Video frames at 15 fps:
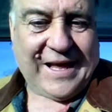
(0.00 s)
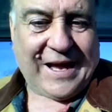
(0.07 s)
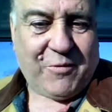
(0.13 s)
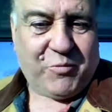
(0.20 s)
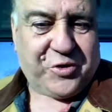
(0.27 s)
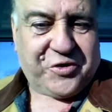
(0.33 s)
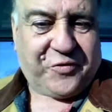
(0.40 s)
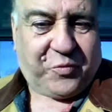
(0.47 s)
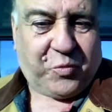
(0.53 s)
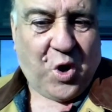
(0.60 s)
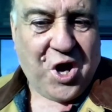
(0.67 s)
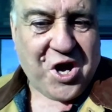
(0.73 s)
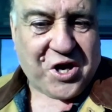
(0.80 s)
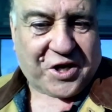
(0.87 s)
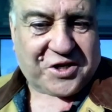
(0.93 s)
That would have
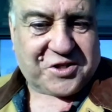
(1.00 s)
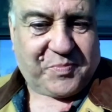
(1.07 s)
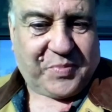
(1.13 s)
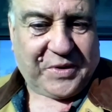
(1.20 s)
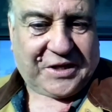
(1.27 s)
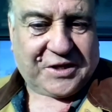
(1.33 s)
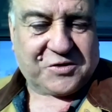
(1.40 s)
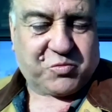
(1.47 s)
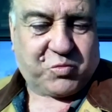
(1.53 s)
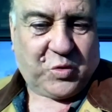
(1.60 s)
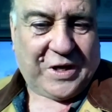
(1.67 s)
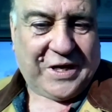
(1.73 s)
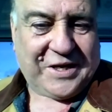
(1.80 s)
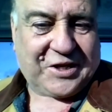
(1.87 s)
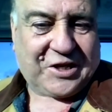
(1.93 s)
worked because
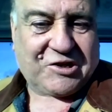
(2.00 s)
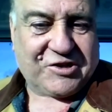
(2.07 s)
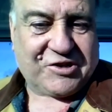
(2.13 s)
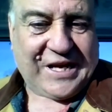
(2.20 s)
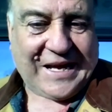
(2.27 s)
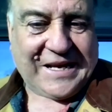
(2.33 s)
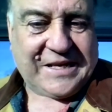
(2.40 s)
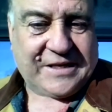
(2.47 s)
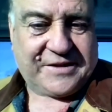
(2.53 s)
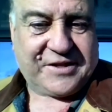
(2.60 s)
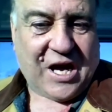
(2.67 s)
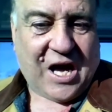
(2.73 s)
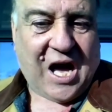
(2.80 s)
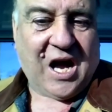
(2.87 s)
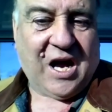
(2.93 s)
we'd have created
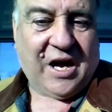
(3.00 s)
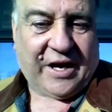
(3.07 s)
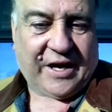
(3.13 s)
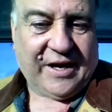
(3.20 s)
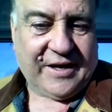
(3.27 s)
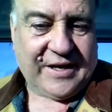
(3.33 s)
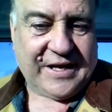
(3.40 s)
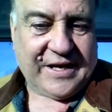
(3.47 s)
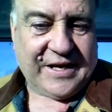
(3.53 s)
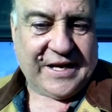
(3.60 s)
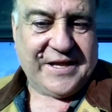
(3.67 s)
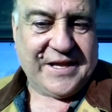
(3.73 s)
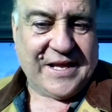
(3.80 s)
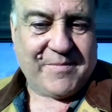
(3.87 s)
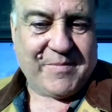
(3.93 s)
the hunger
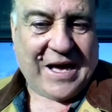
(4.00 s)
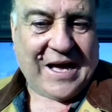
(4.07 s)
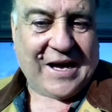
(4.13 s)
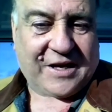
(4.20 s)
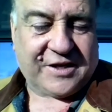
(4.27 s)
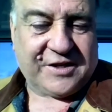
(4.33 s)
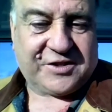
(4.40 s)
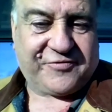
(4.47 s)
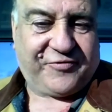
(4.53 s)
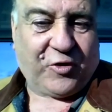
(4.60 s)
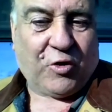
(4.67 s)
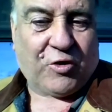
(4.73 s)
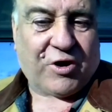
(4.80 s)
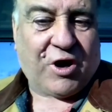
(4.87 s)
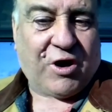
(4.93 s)
in their markets
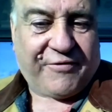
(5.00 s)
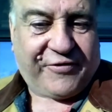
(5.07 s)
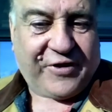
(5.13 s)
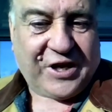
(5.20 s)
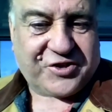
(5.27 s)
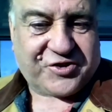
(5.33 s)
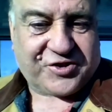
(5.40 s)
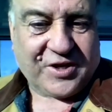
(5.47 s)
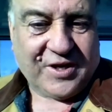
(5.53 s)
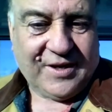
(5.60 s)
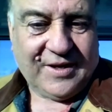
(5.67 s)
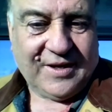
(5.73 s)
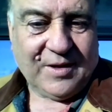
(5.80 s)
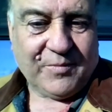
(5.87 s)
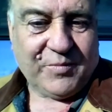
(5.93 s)
for our fish.
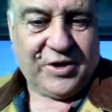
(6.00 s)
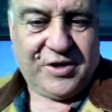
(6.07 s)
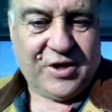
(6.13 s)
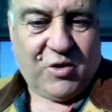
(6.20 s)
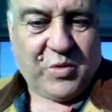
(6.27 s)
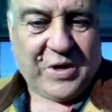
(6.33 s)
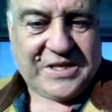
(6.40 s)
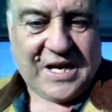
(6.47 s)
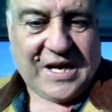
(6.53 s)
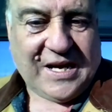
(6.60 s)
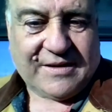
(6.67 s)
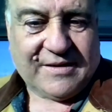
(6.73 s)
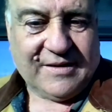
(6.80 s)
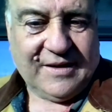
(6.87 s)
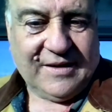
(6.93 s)
But no, we
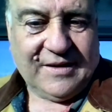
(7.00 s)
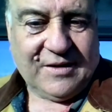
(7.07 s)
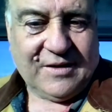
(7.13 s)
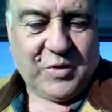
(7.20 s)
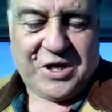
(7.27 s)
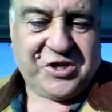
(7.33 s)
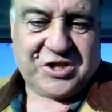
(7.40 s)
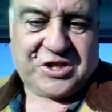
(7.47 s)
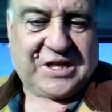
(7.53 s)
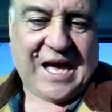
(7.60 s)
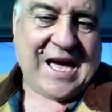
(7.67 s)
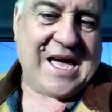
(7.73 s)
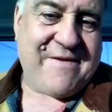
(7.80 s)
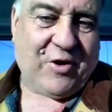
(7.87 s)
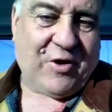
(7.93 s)
didn't. We just
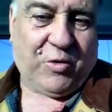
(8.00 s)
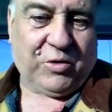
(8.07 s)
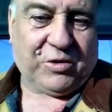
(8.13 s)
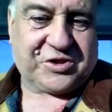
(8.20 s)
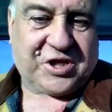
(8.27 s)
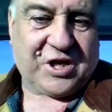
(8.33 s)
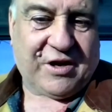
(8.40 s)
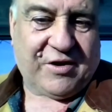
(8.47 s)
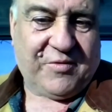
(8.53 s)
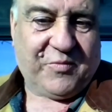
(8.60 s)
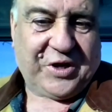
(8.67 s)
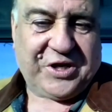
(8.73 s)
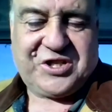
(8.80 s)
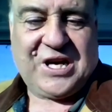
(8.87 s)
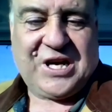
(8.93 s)
gave it all to them.
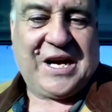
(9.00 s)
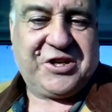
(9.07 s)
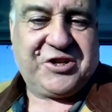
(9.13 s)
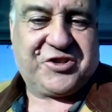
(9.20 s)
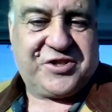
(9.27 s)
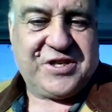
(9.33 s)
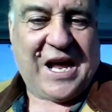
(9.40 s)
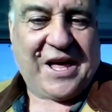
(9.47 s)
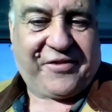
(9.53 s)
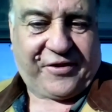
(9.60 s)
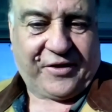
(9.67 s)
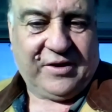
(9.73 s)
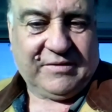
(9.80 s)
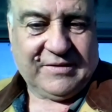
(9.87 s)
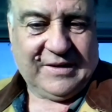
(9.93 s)
We changed
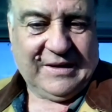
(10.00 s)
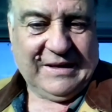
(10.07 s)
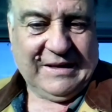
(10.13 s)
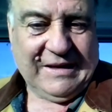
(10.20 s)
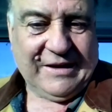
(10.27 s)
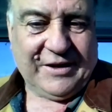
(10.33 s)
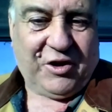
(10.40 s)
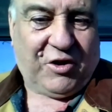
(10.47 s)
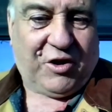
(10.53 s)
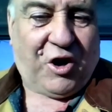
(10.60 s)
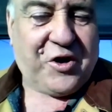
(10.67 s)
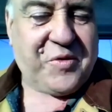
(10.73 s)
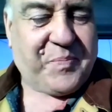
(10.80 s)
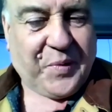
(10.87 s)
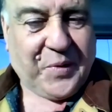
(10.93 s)
nothing. And I,
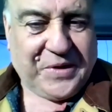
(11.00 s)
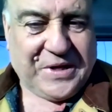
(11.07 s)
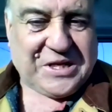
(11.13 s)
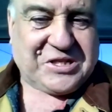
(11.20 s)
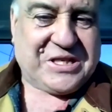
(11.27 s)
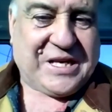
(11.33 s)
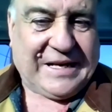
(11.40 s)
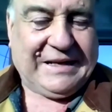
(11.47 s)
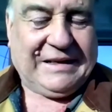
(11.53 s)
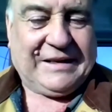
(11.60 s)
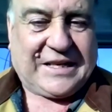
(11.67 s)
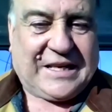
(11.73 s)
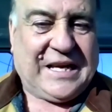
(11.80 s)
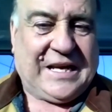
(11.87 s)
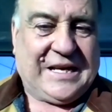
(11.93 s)
I put this deal
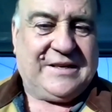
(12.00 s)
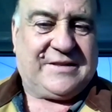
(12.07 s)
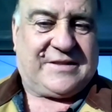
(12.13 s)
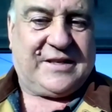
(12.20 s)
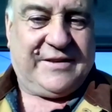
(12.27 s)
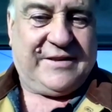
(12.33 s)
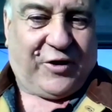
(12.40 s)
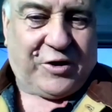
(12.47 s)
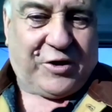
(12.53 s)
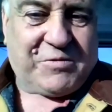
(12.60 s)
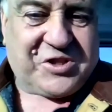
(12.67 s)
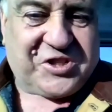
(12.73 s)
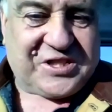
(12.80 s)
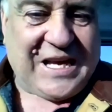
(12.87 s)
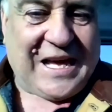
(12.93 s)
akin to if I
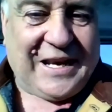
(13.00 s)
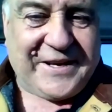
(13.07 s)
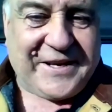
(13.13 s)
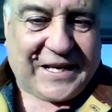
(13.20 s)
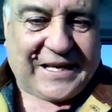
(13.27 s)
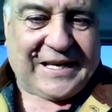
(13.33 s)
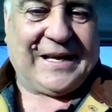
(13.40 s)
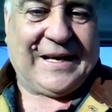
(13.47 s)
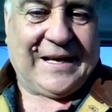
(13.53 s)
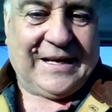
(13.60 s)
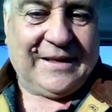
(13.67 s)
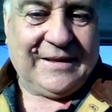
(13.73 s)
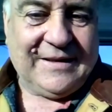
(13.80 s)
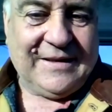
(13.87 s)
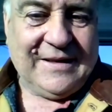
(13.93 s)
was selling a
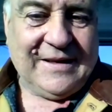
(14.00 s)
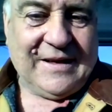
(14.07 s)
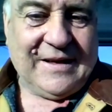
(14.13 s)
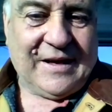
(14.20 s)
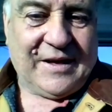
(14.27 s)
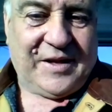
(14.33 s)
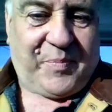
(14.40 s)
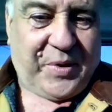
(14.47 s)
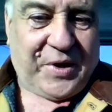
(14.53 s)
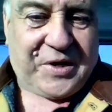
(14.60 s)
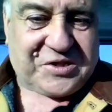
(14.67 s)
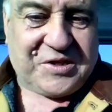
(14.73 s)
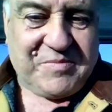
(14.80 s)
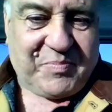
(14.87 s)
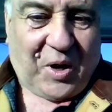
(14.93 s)
car and the
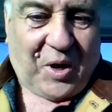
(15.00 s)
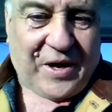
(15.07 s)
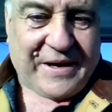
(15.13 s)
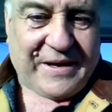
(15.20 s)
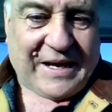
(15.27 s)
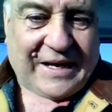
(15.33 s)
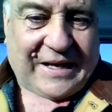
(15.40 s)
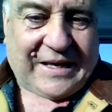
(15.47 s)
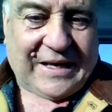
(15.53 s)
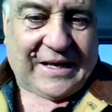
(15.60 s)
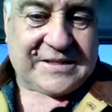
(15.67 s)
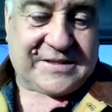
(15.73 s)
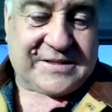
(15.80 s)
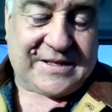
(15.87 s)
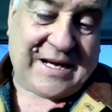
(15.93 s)
person buying that
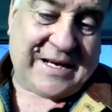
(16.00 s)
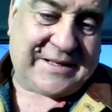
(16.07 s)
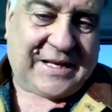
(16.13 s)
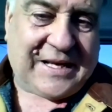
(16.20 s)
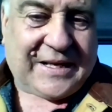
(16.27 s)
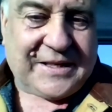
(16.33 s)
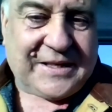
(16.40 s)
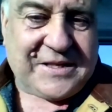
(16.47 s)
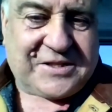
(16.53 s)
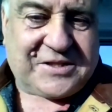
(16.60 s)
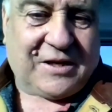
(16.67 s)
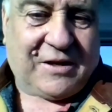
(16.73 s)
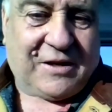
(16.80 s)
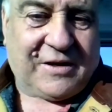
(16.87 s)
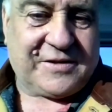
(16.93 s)
car started kicking the
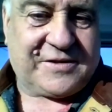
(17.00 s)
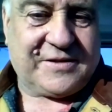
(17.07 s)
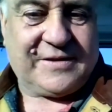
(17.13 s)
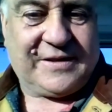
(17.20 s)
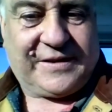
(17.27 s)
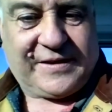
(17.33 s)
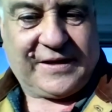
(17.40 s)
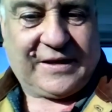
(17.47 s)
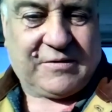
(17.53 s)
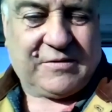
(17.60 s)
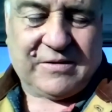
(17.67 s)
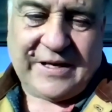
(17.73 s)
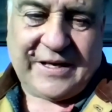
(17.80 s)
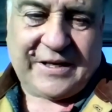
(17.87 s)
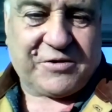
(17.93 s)
tires and they think,
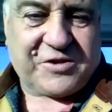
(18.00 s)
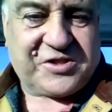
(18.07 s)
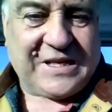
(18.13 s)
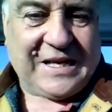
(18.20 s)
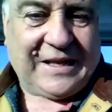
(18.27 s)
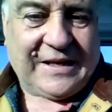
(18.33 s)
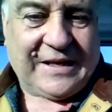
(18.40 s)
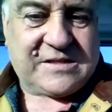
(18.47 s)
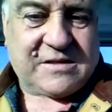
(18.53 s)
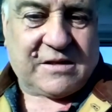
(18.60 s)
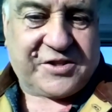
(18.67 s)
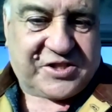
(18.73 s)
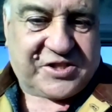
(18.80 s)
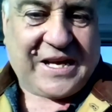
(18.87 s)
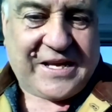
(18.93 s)
oh, I ain't got to sell this,
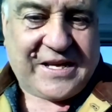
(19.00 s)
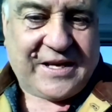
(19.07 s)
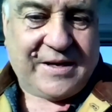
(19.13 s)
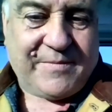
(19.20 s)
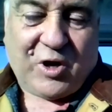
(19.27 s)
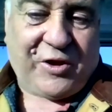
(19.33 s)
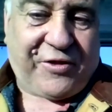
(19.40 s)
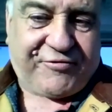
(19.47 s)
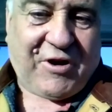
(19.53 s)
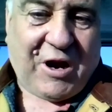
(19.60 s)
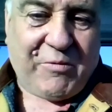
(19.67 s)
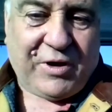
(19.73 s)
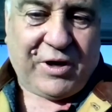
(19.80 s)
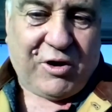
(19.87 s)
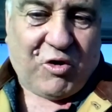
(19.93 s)
I'd say to him, I'll
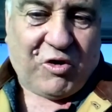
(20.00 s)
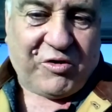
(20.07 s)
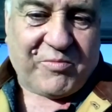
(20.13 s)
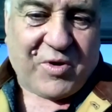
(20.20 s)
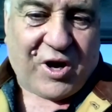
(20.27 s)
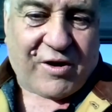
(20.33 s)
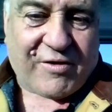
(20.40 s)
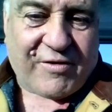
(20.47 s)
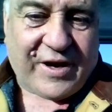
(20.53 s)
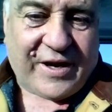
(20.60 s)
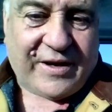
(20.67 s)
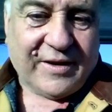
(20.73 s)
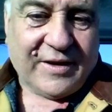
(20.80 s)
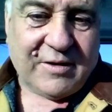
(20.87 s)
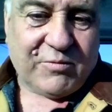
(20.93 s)
throw the lawnmower
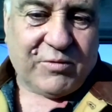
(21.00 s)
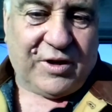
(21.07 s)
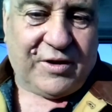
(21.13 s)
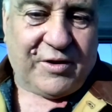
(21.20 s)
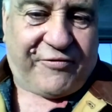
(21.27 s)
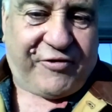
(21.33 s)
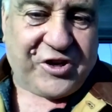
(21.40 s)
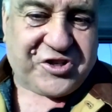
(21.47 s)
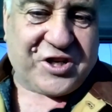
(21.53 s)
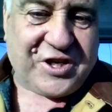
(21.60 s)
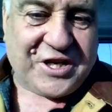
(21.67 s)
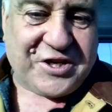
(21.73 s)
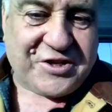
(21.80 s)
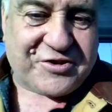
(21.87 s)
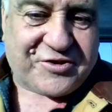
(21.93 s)
in. Well, the
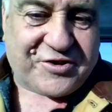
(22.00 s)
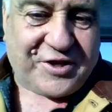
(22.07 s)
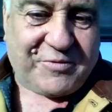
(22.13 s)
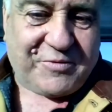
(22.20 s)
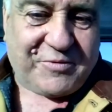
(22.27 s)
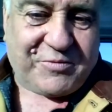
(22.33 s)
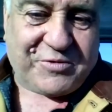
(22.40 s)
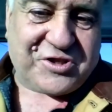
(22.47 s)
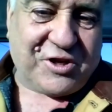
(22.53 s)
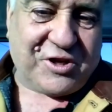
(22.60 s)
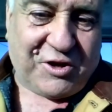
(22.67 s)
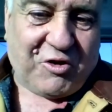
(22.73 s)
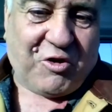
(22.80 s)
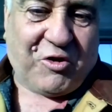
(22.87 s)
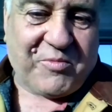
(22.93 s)
fishing industry was
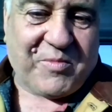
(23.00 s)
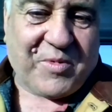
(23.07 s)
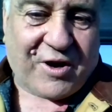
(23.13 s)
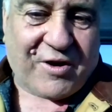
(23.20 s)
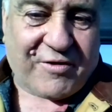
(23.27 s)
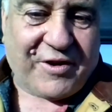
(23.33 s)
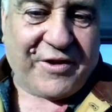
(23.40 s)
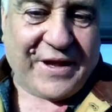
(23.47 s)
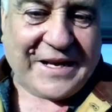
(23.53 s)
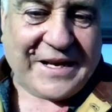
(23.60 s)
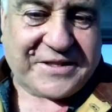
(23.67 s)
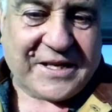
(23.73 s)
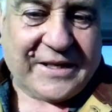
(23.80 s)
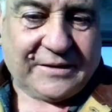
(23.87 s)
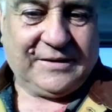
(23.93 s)
the lawnmower on
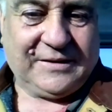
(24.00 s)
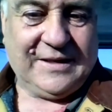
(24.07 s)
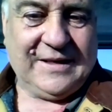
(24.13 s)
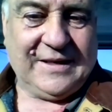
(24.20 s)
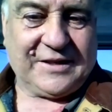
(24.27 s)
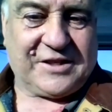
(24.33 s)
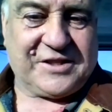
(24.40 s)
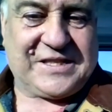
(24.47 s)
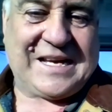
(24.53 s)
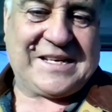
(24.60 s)
that deal because mm.